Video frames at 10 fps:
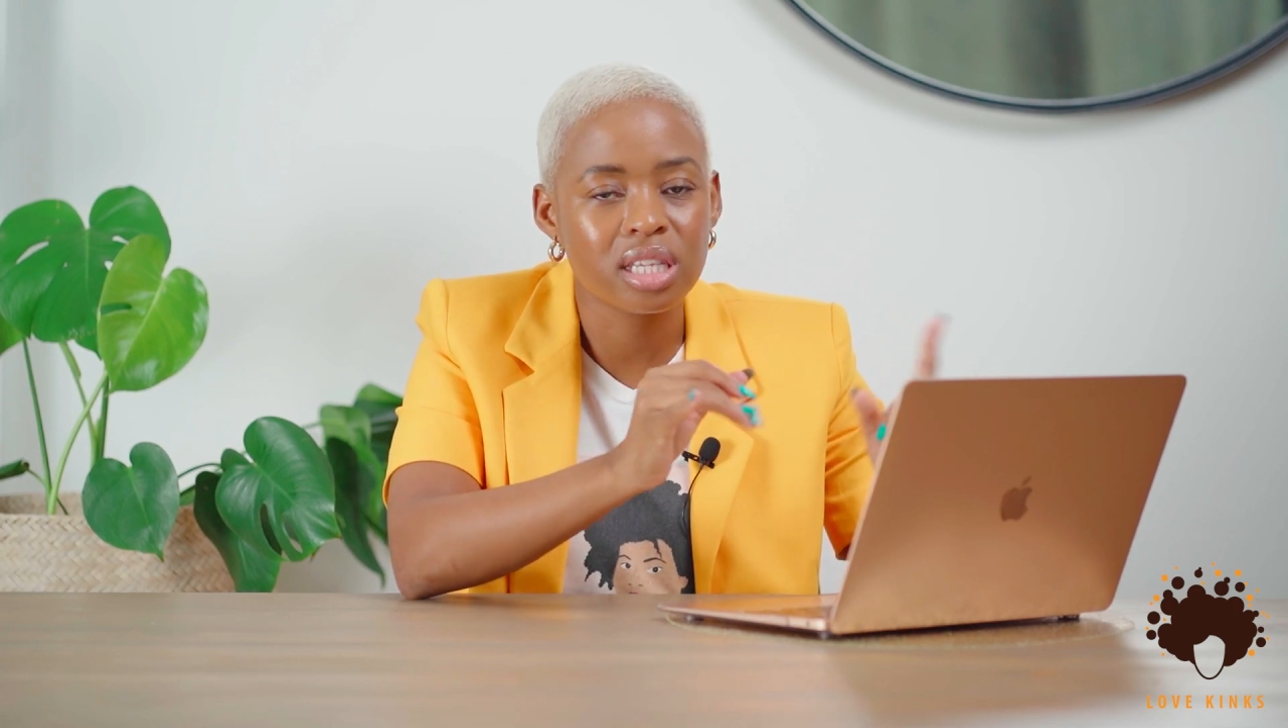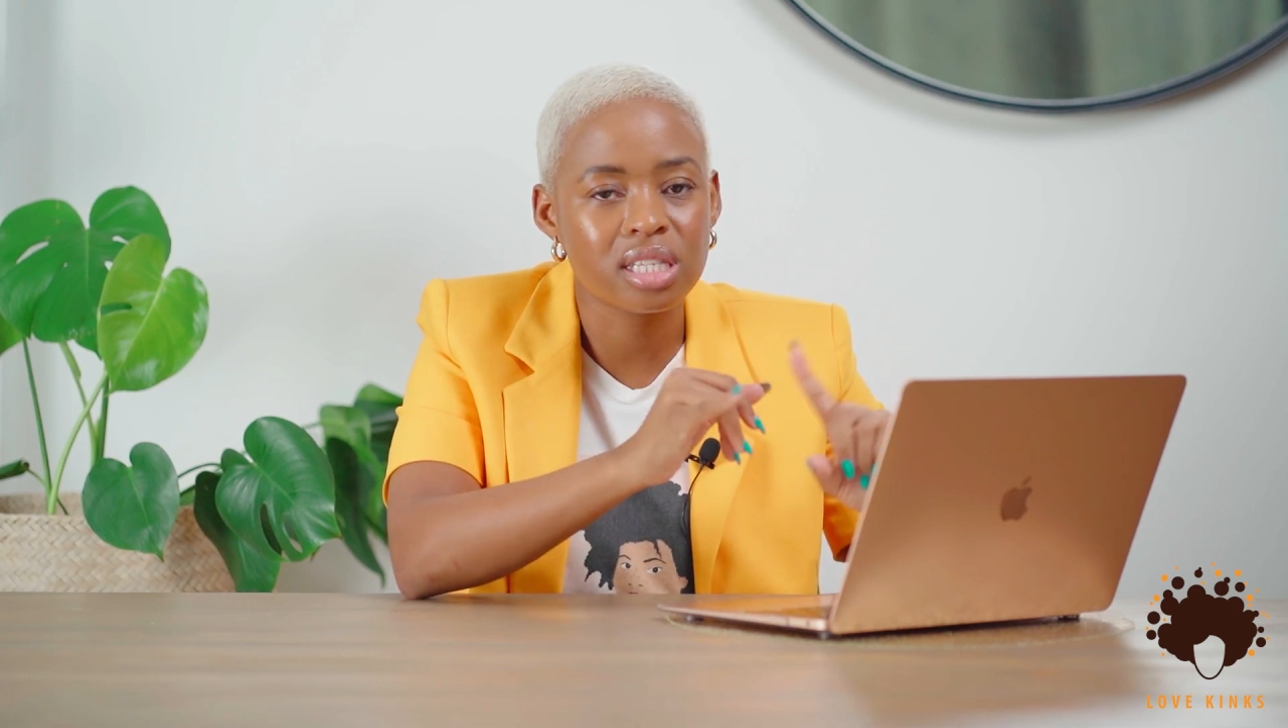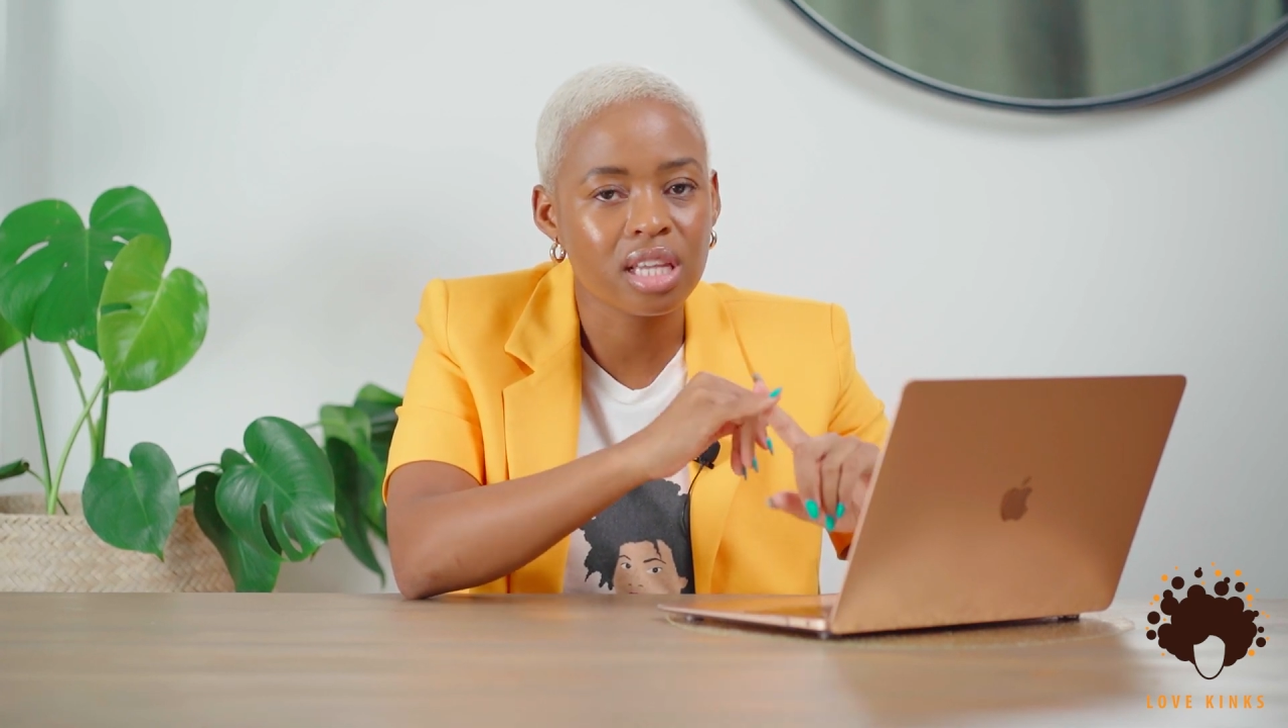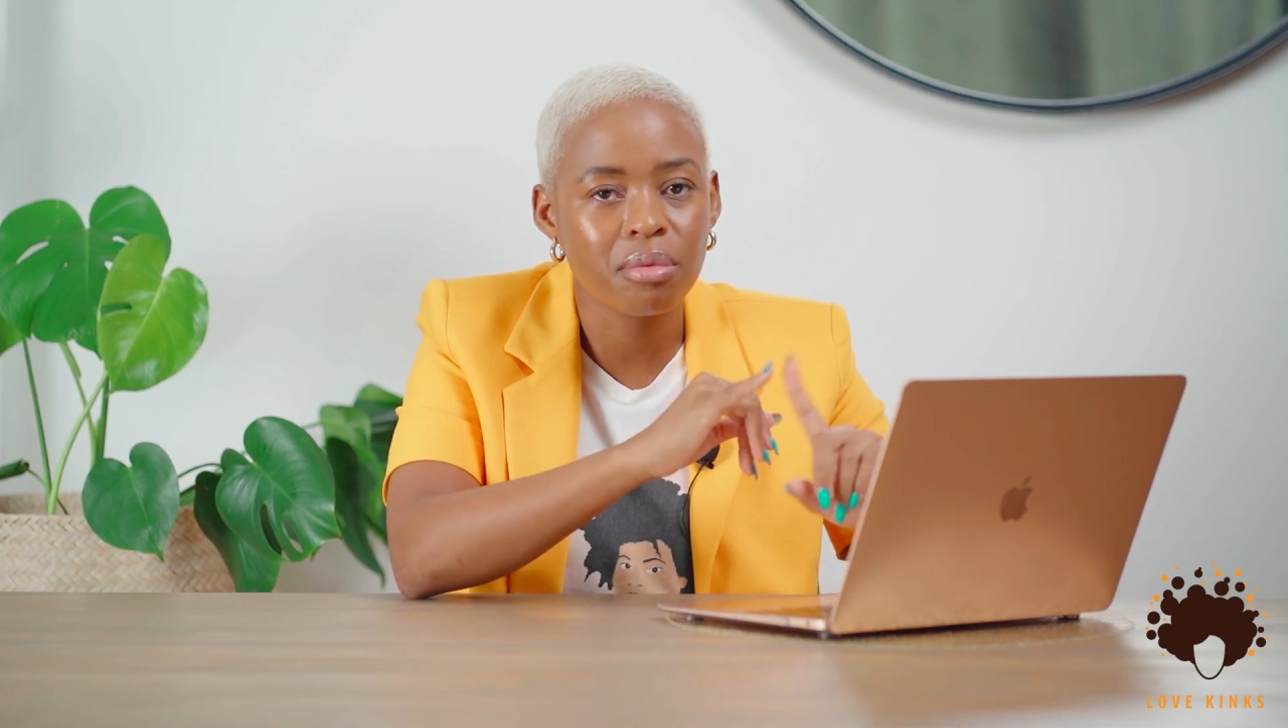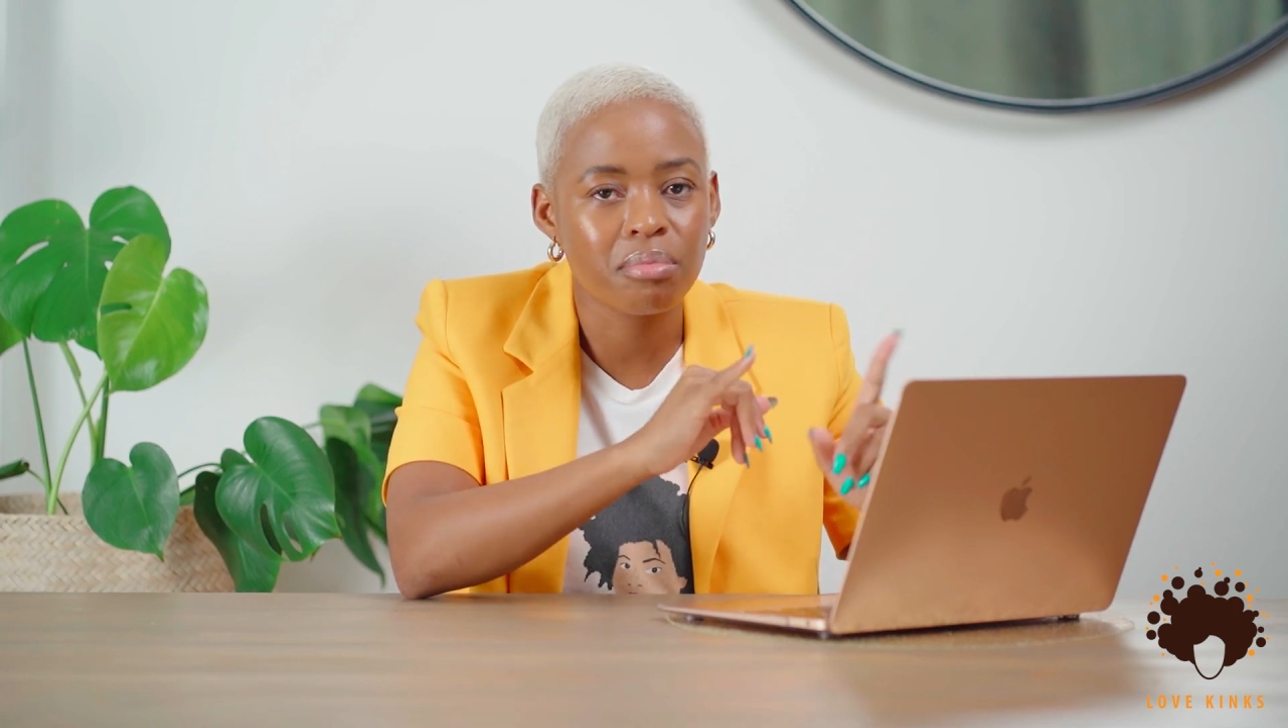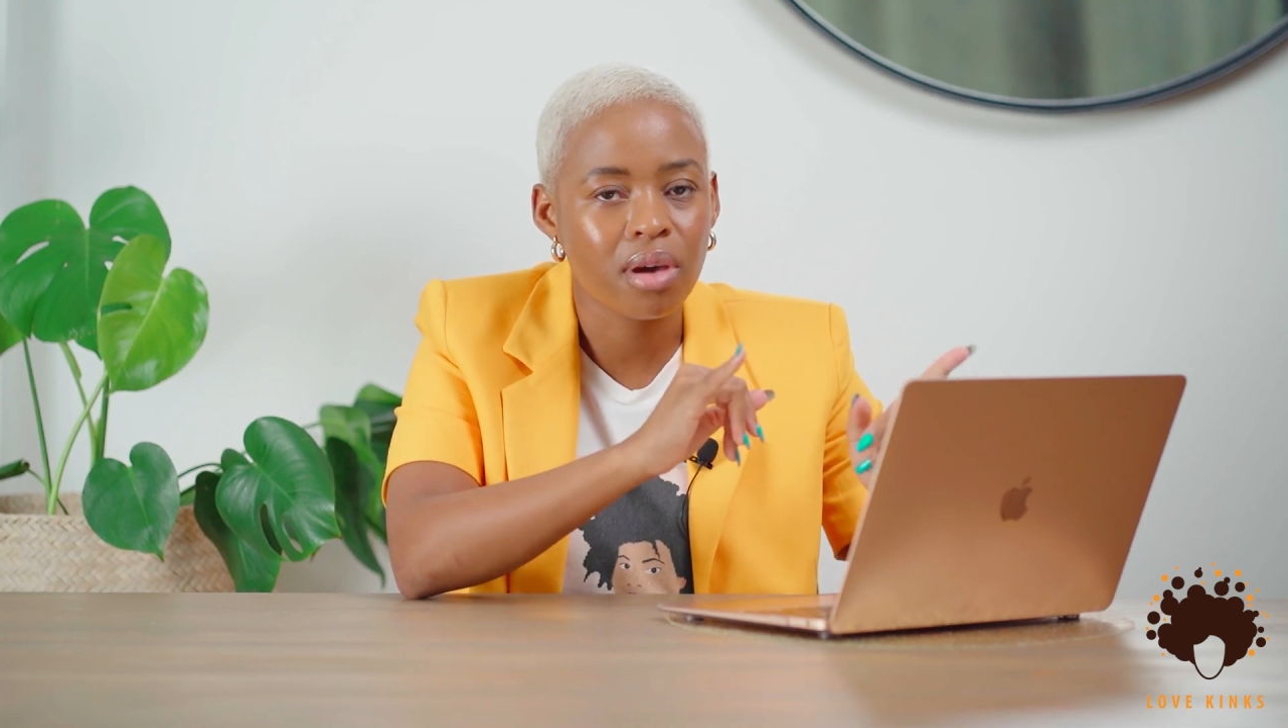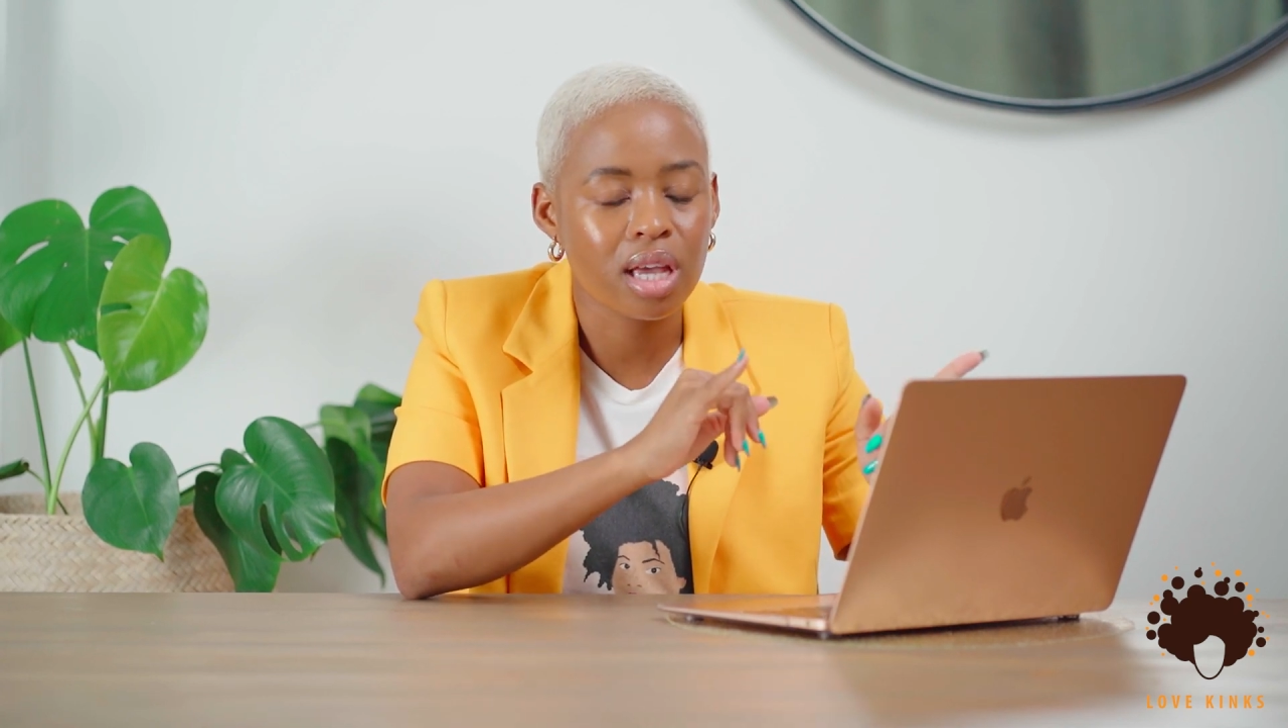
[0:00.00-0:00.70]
the same